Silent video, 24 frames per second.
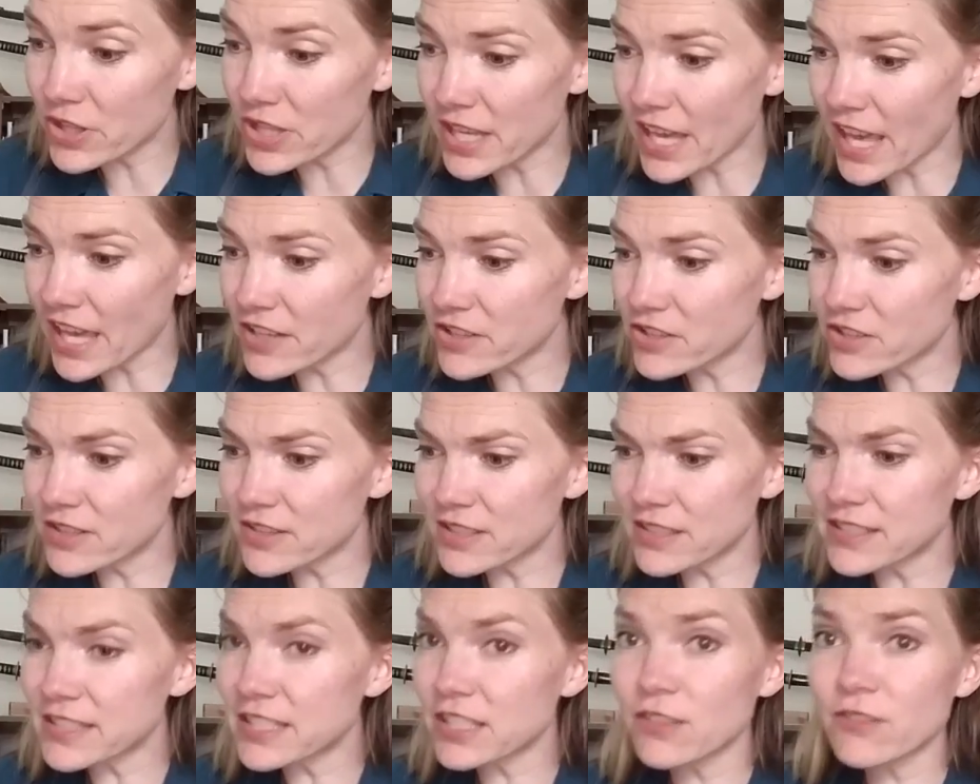the
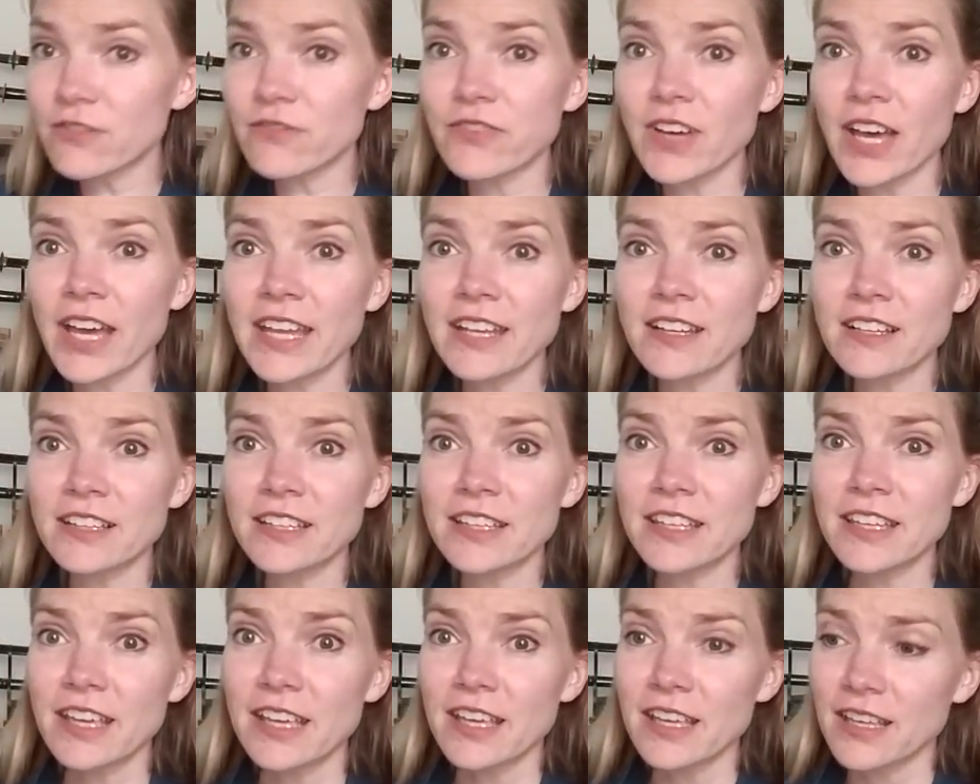edges, until
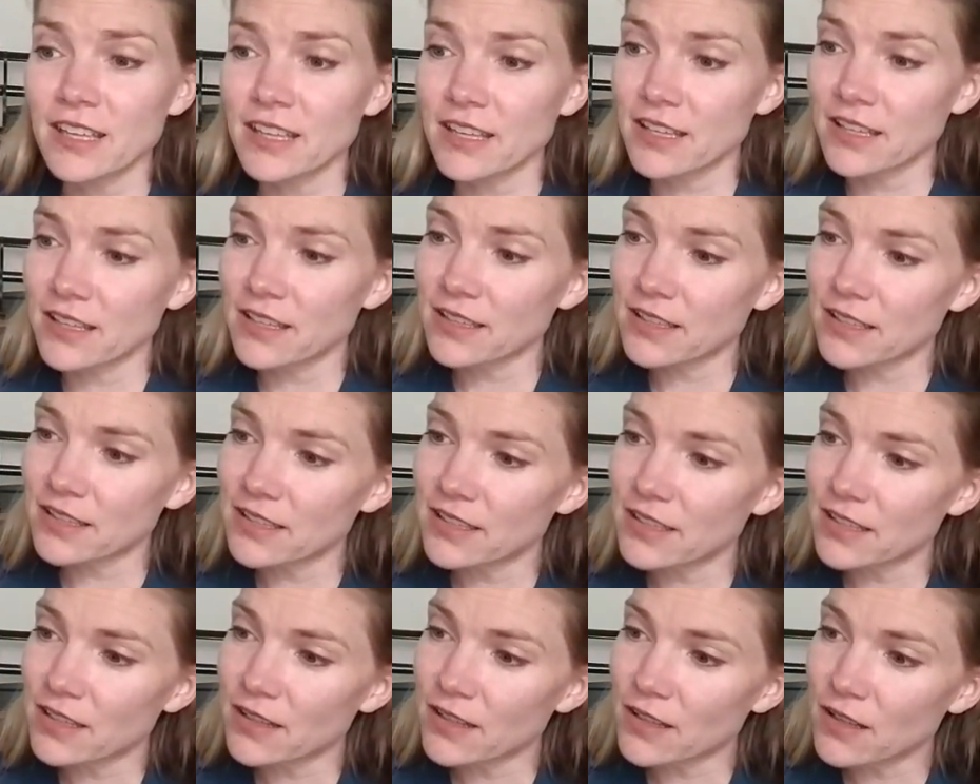finally
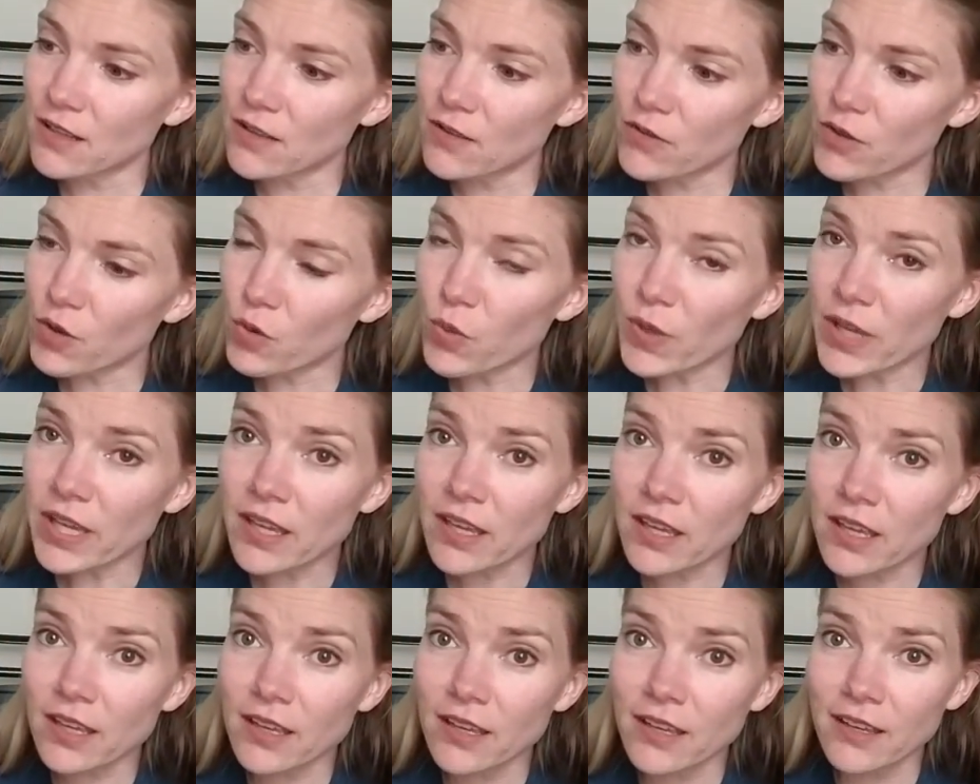the
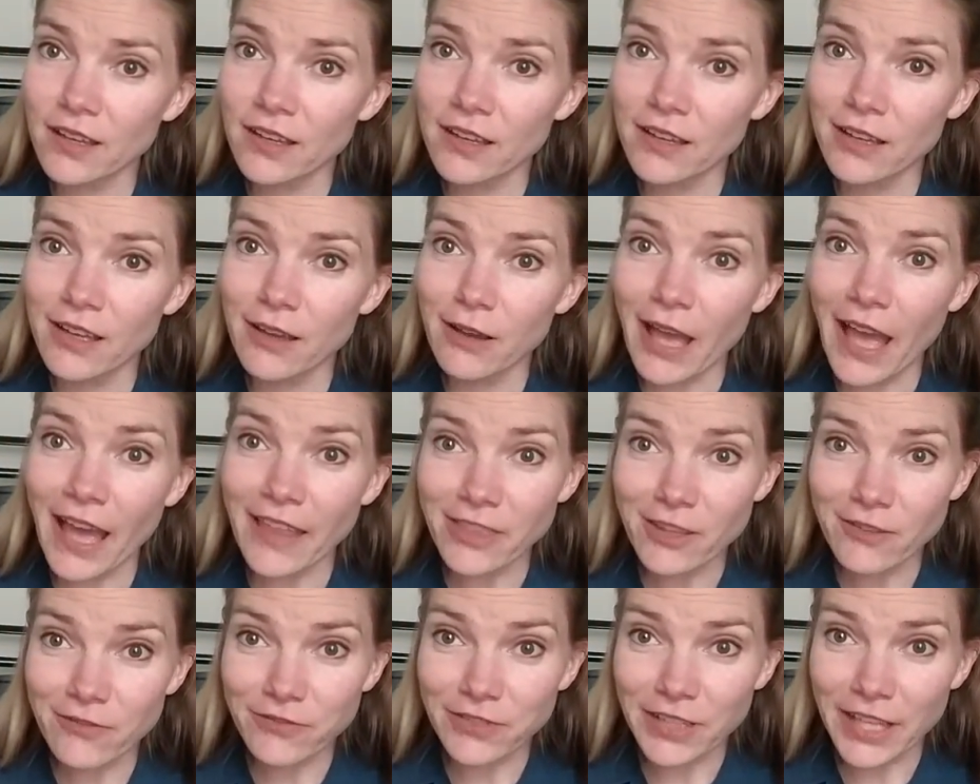wick
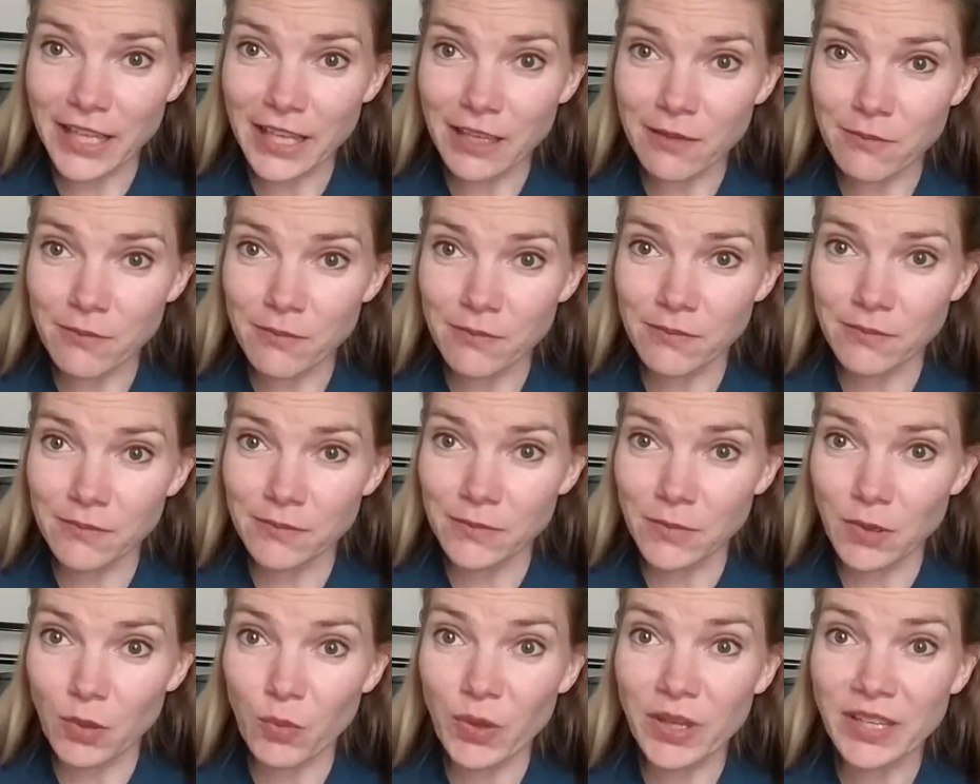and the flame
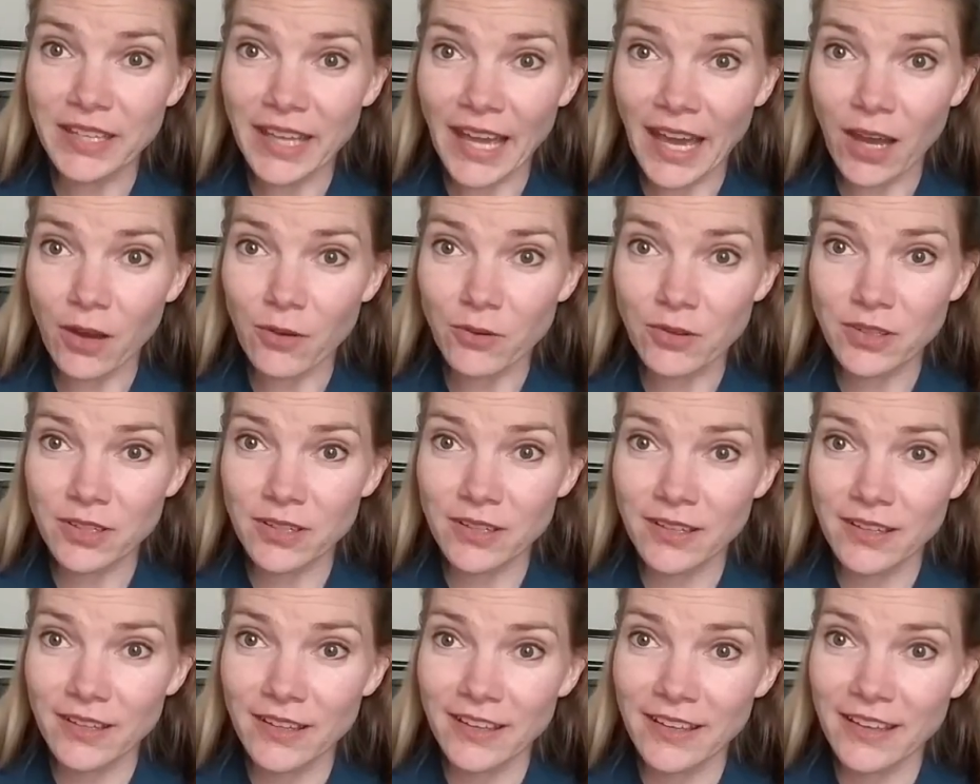went out,
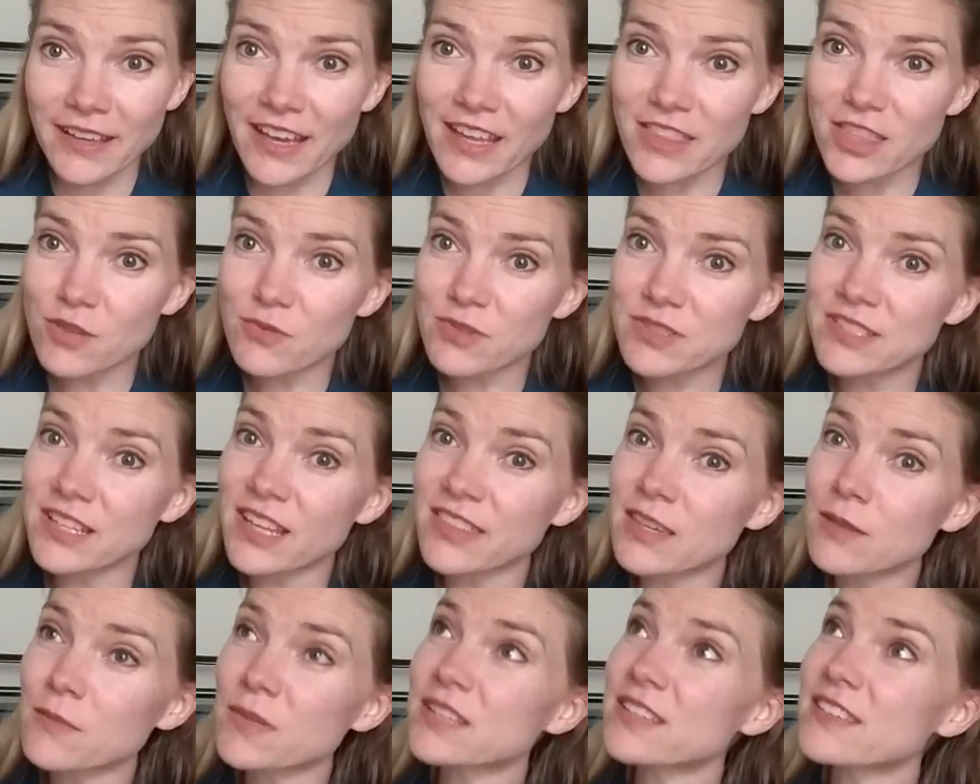and there was
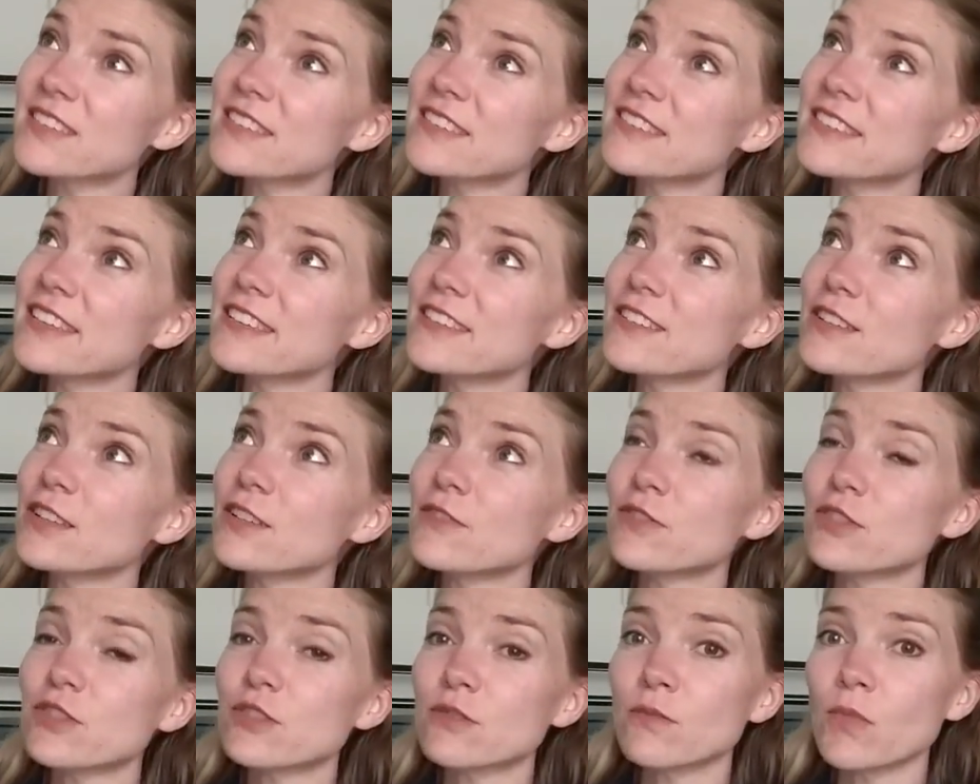nothing but a sizzle
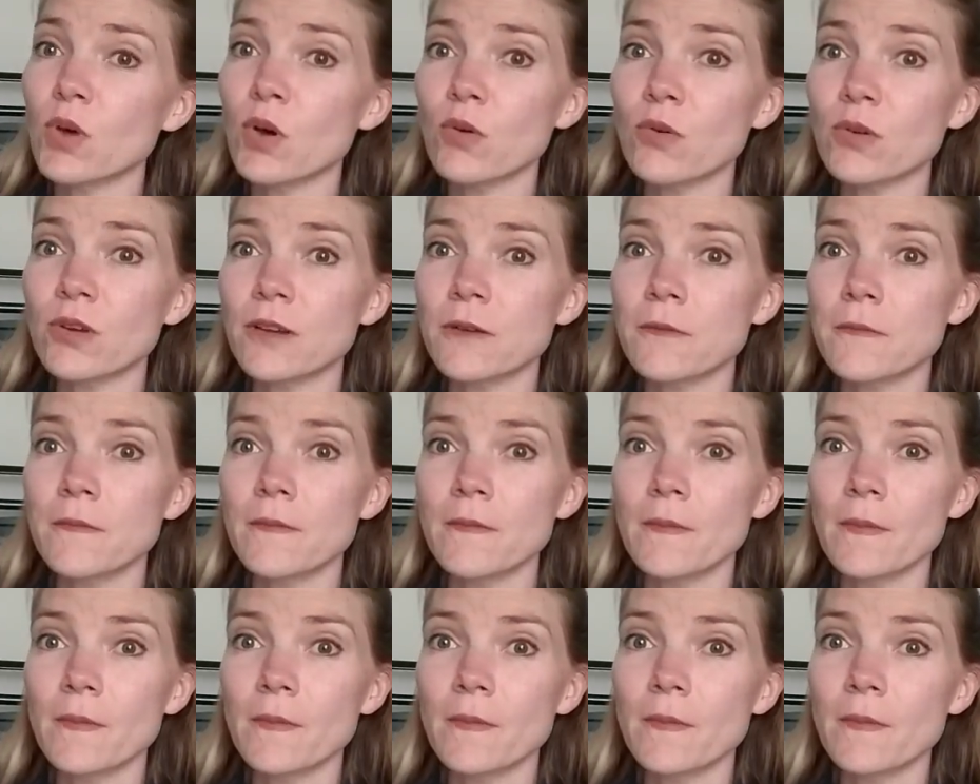of smoke.